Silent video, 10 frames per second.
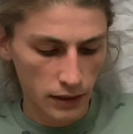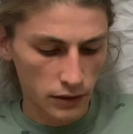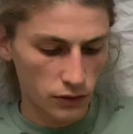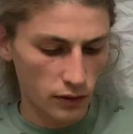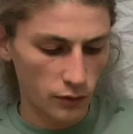
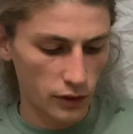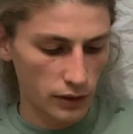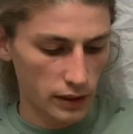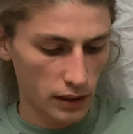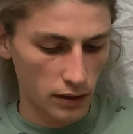So I'm
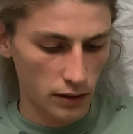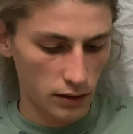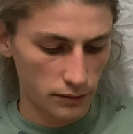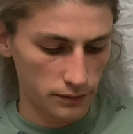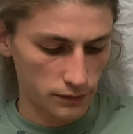wondering,
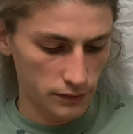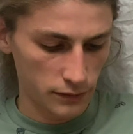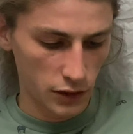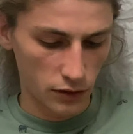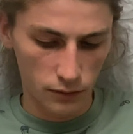
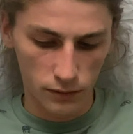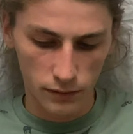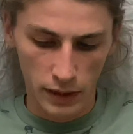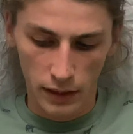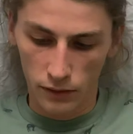you know,
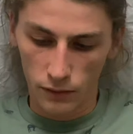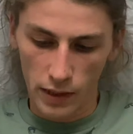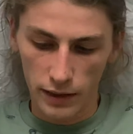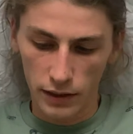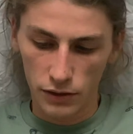
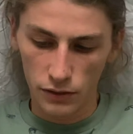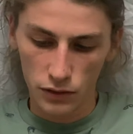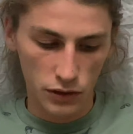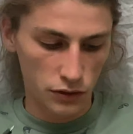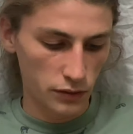why they chose
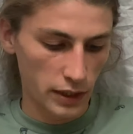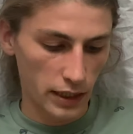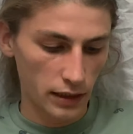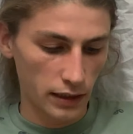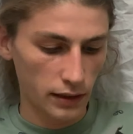to do
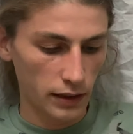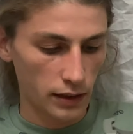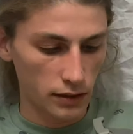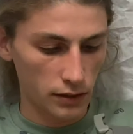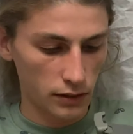that. I like
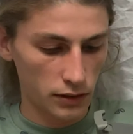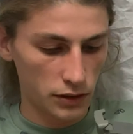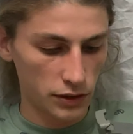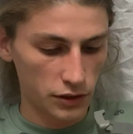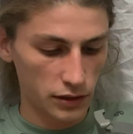the
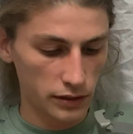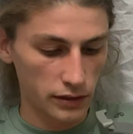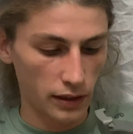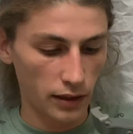decision.